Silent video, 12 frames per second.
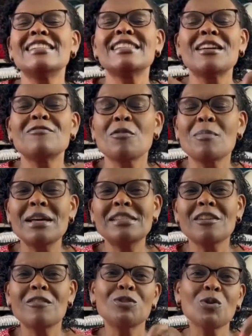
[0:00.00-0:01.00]
set for
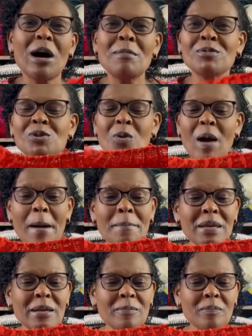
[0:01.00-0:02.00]
myself. So I'm so
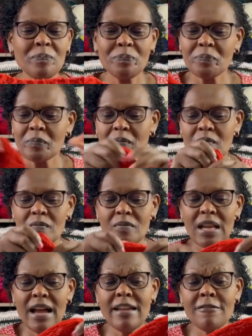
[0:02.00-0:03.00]
happy.
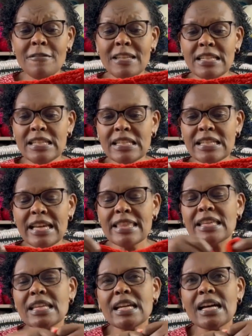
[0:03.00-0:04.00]
I finished it, I
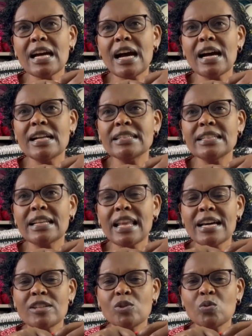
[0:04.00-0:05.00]
think, earlier
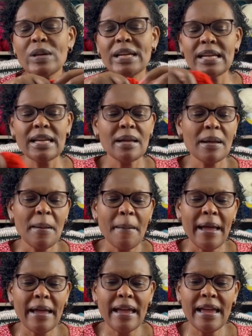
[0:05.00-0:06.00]
last week,
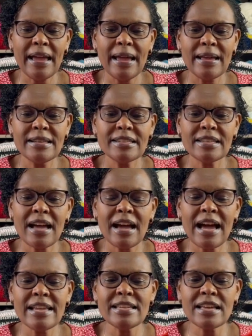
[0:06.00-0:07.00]
and
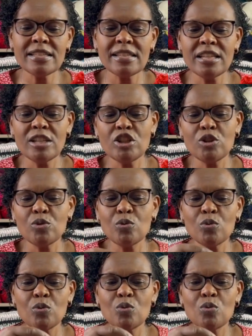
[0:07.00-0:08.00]
I just need
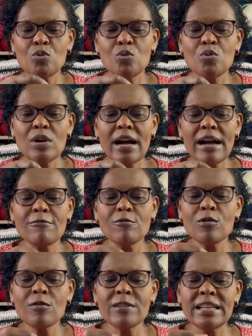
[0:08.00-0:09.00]
to, I've
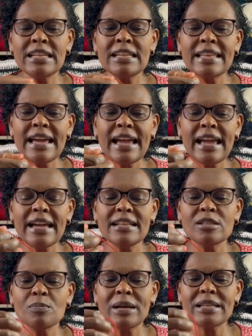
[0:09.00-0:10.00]
woven in the
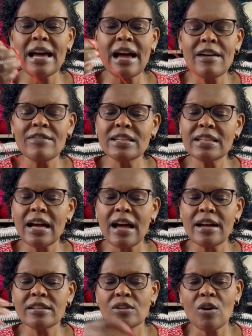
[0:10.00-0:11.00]
ends, but I haven't
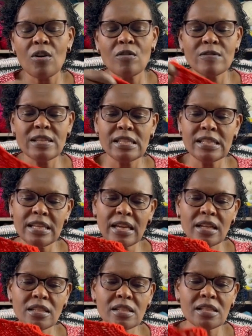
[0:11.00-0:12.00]
cut off these
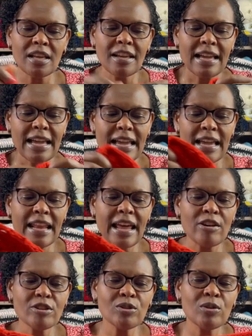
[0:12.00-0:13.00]
tails, and I
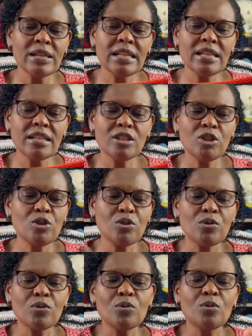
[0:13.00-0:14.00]
also need
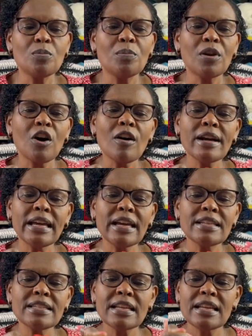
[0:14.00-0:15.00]
to block
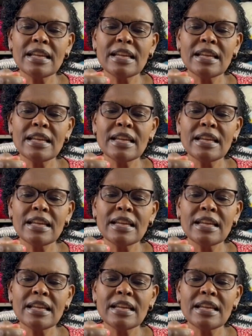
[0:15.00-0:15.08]
it,